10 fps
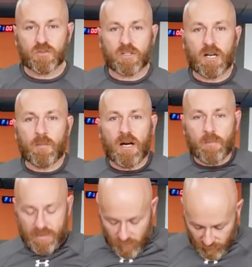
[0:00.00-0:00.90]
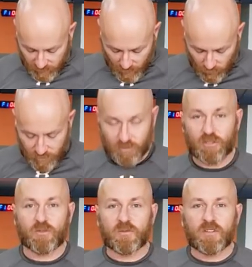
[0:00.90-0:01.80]
this will come up and it'll expose your
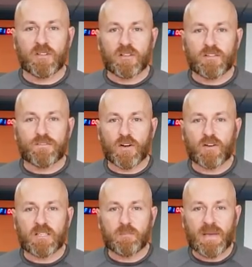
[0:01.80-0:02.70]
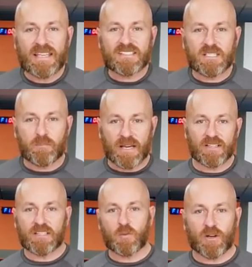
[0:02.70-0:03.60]
little furry, pasty
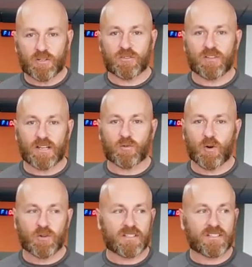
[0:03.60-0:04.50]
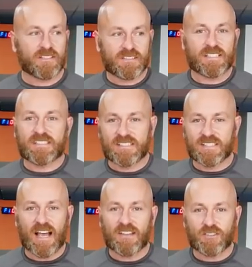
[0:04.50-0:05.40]
belly while you're like rolling. This is
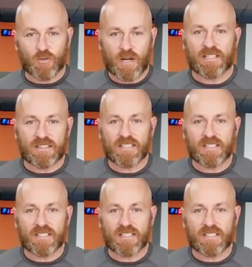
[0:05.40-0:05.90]
not the right